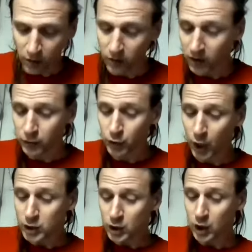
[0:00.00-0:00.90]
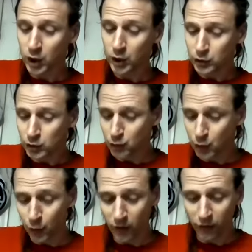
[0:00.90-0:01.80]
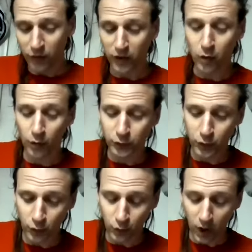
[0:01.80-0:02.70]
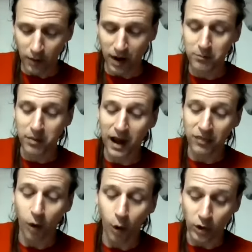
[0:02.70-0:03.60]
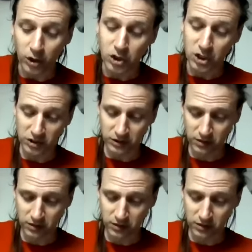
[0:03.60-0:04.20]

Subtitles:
one does learn to know a thing or two about pathology,